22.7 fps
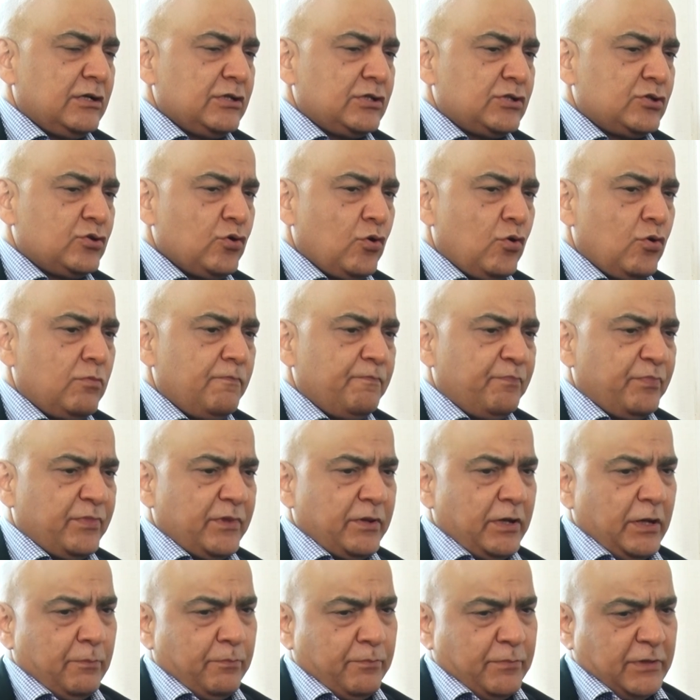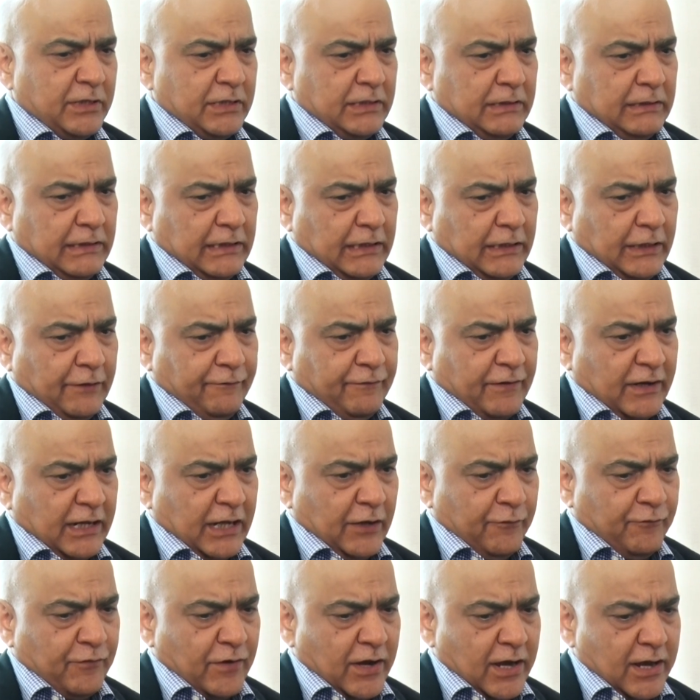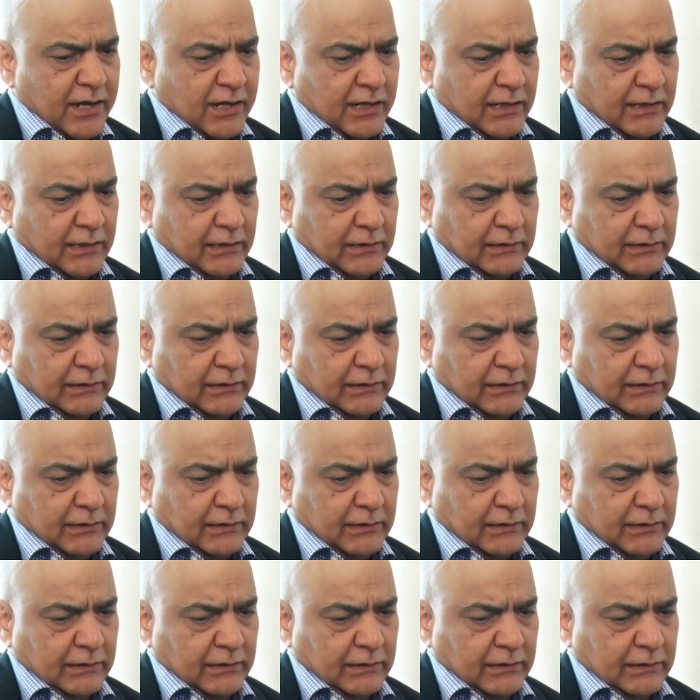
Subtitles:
So if I